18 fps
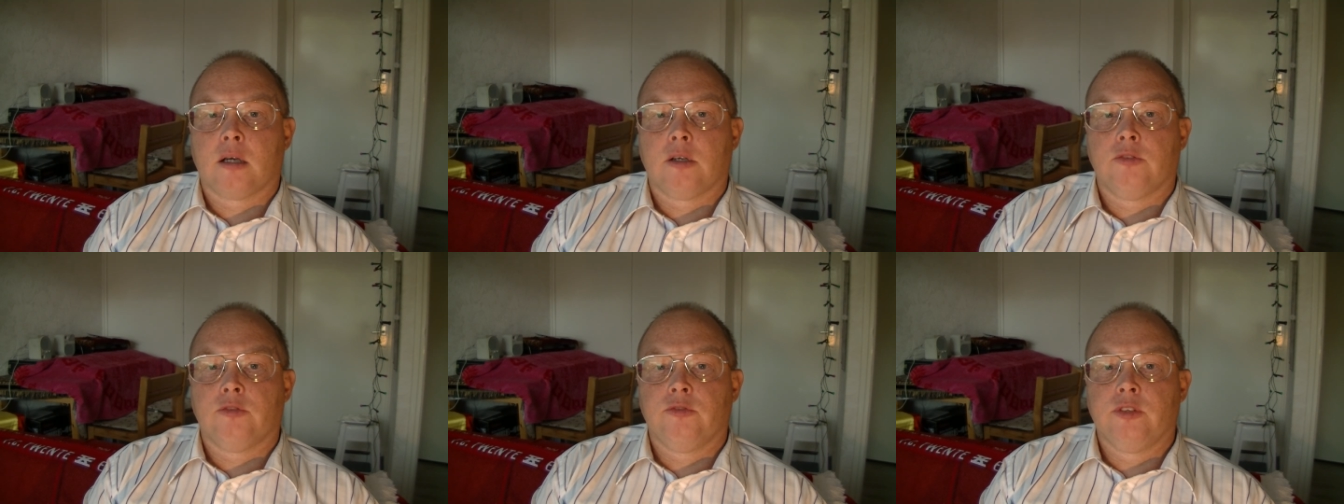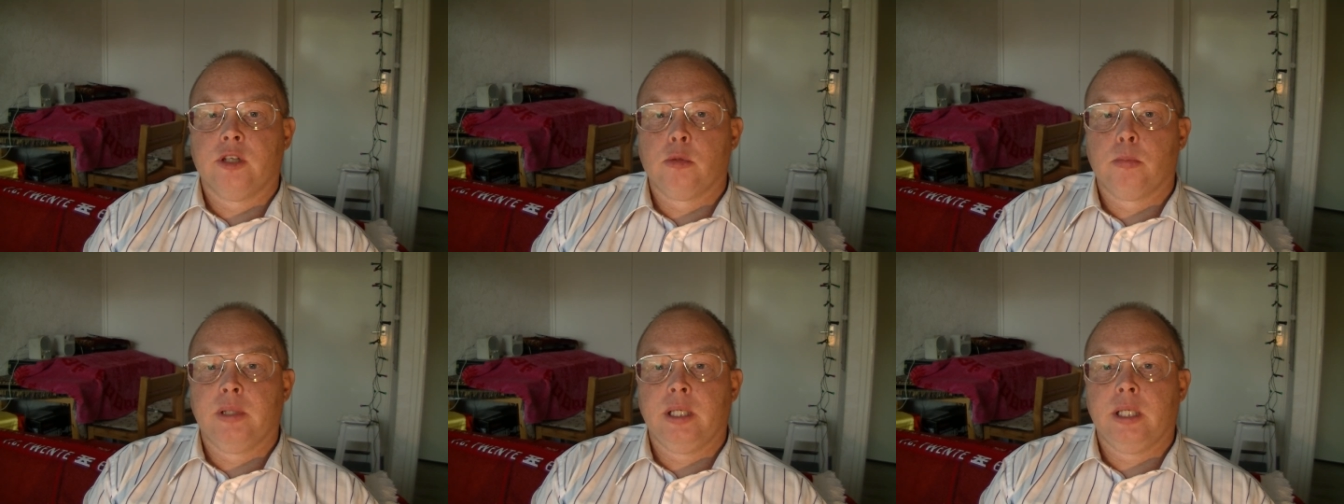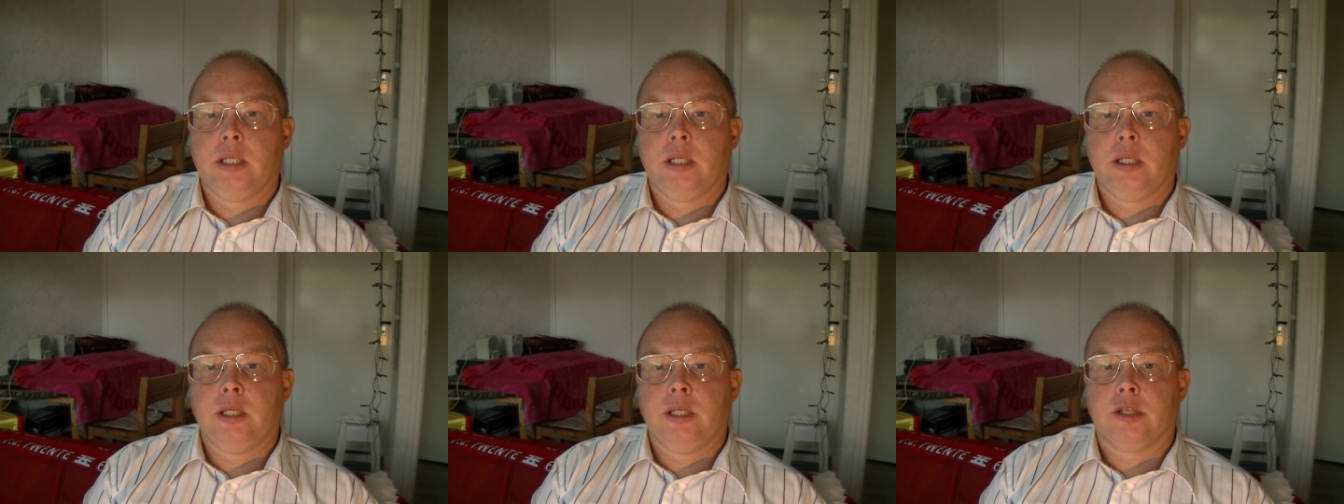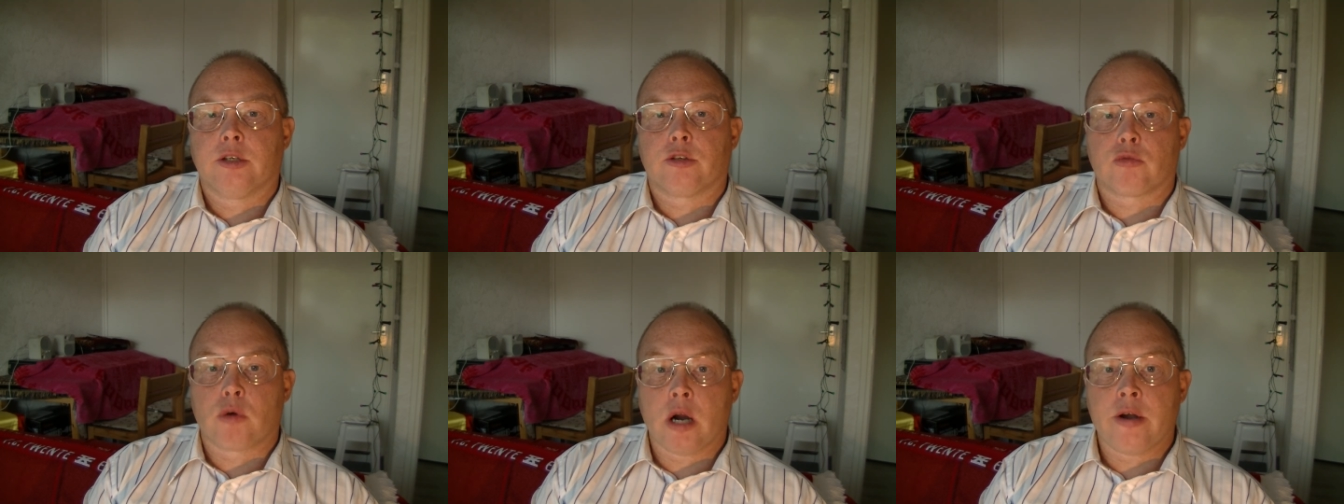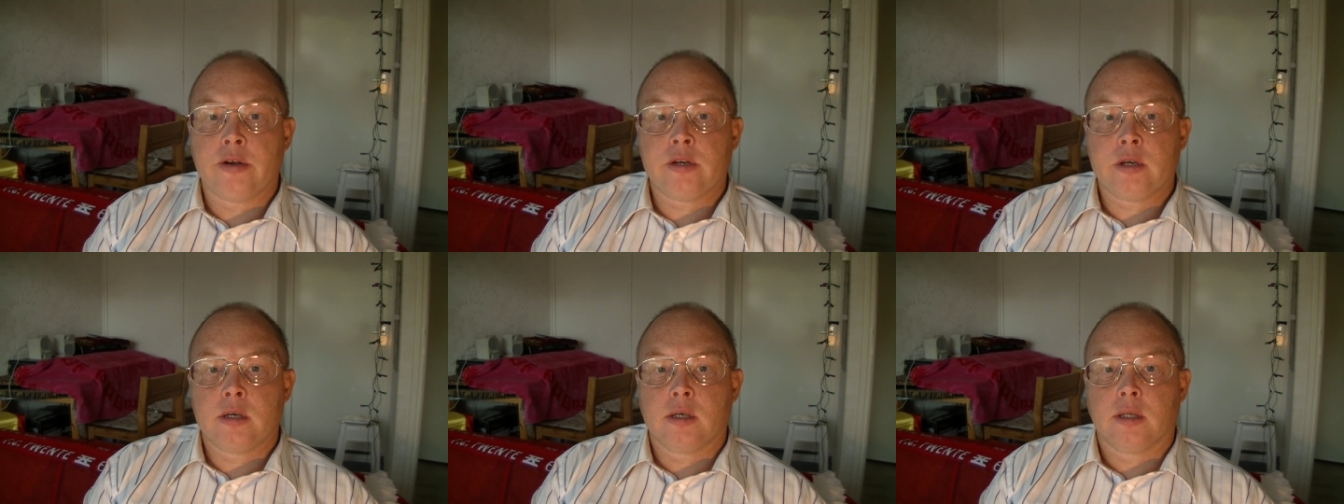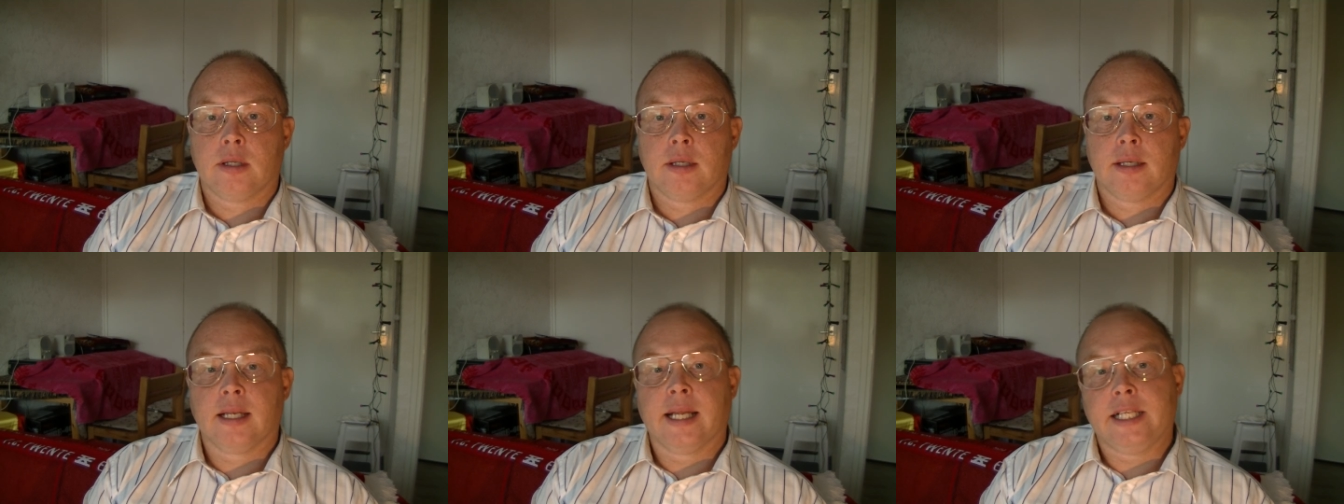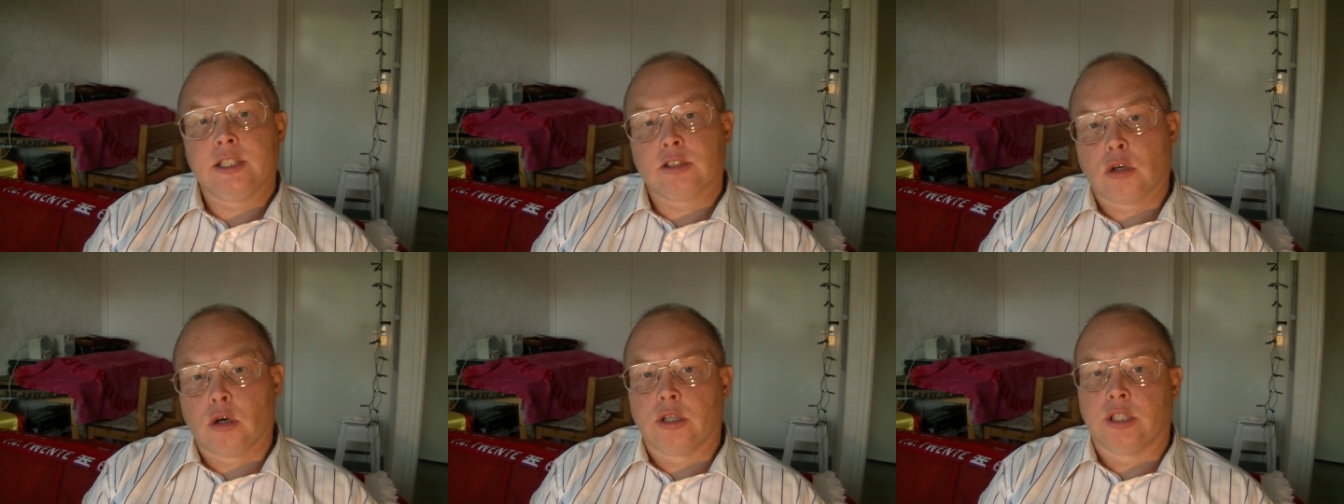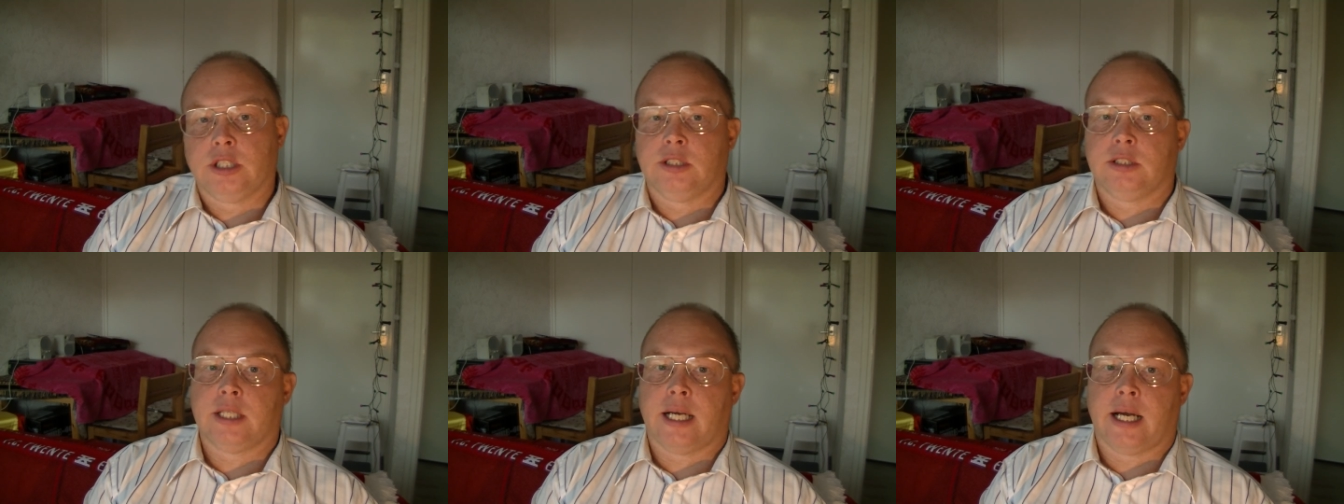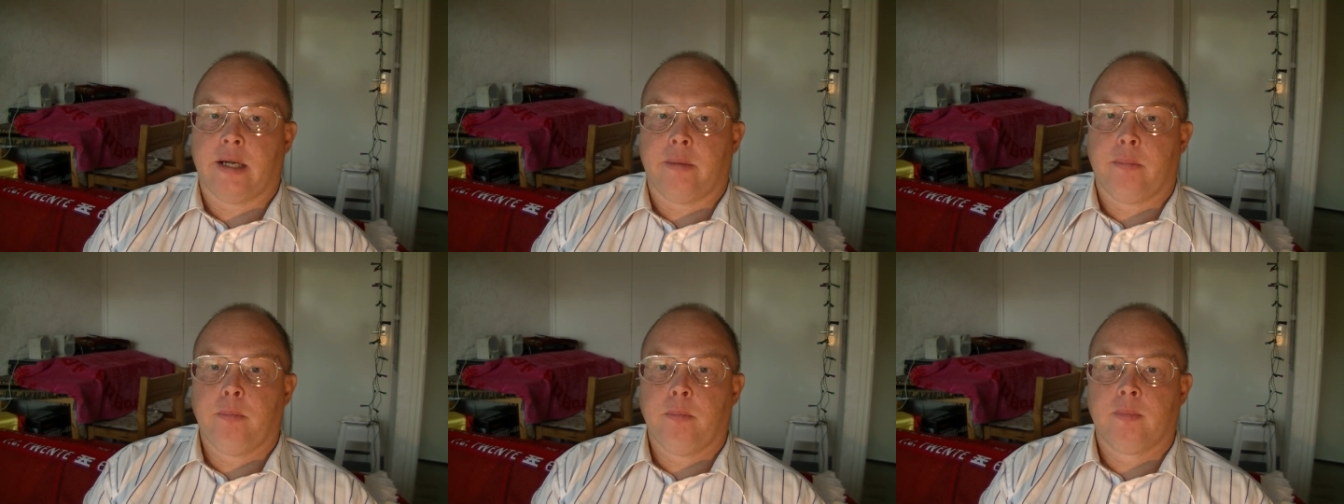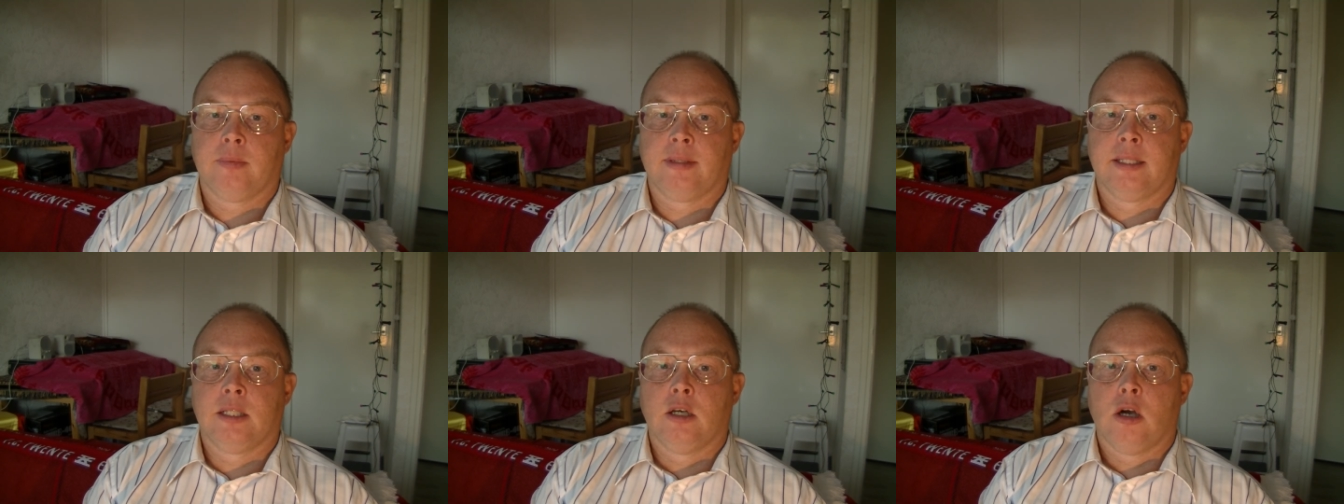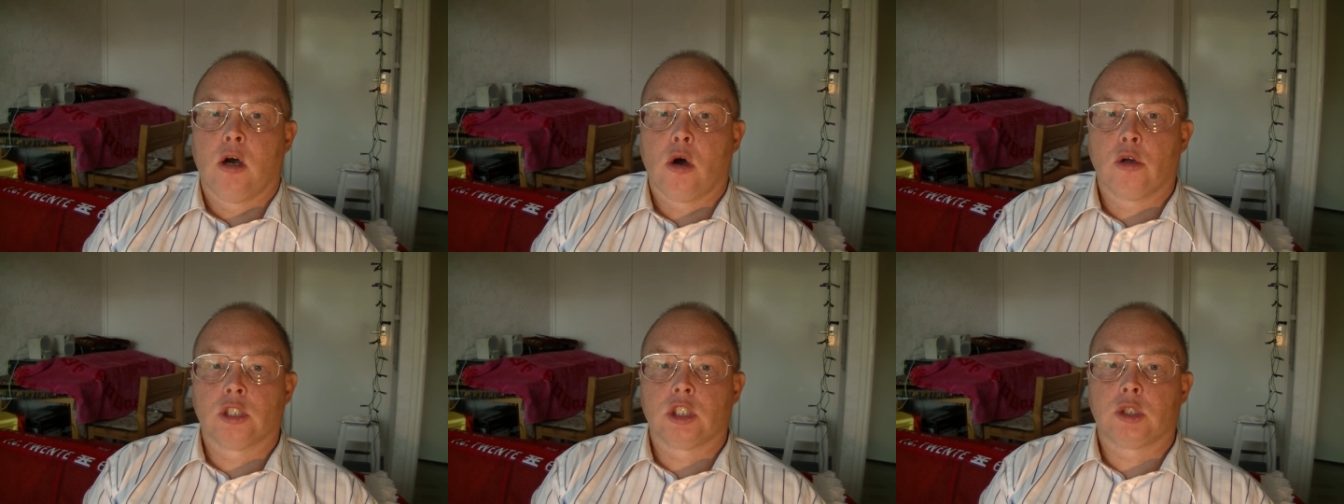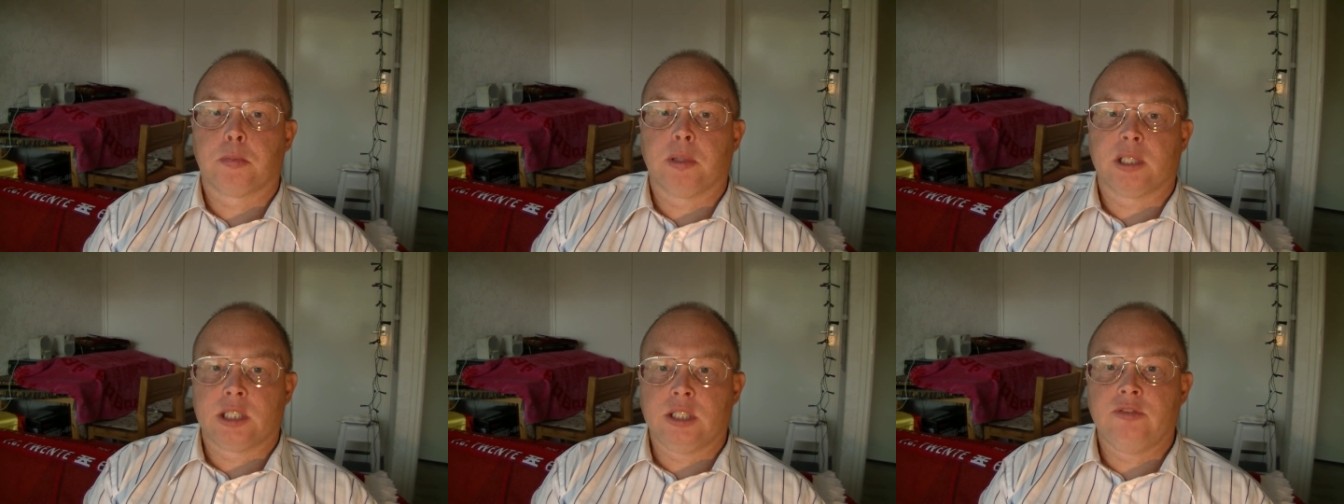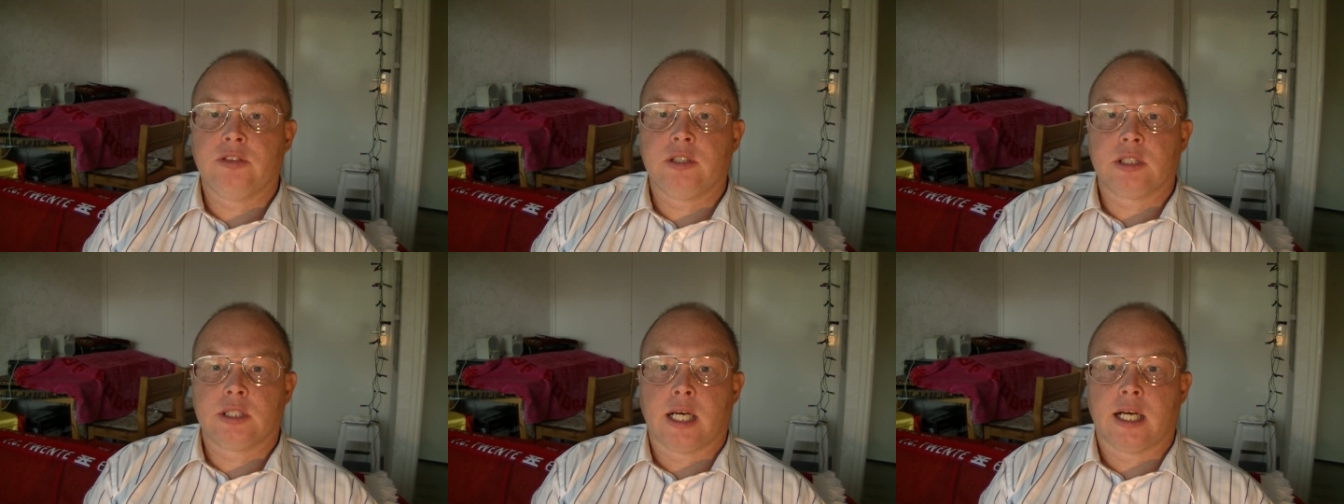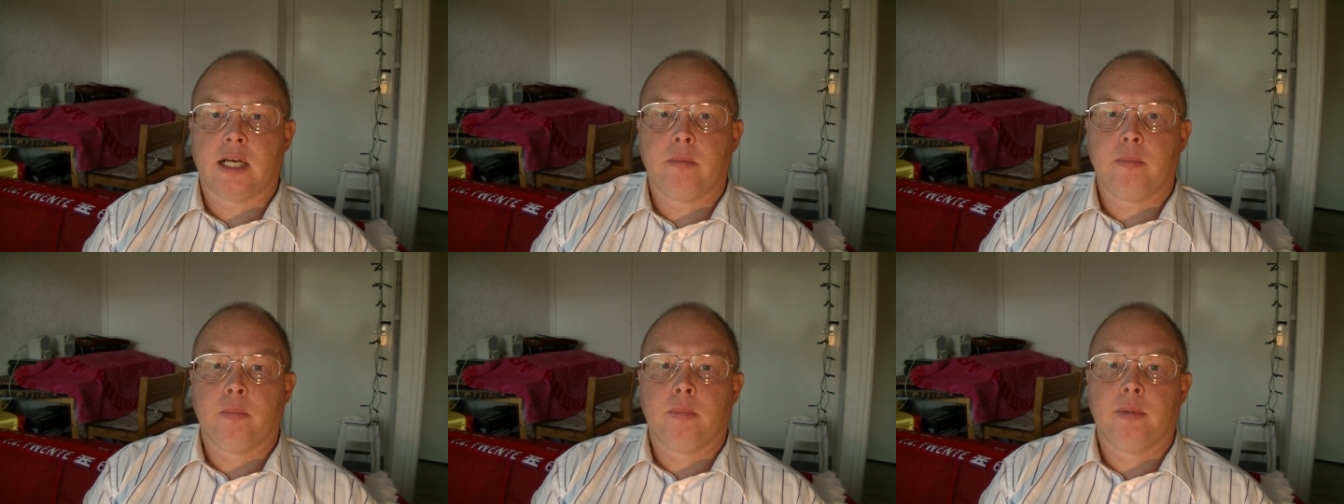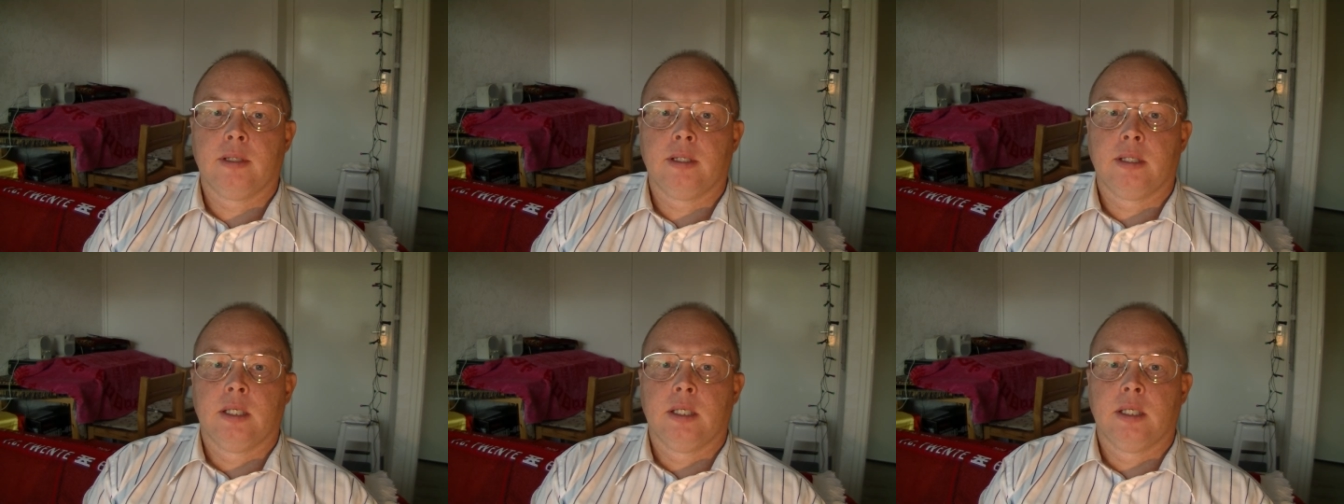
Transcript: will be run later on in time on a specific time,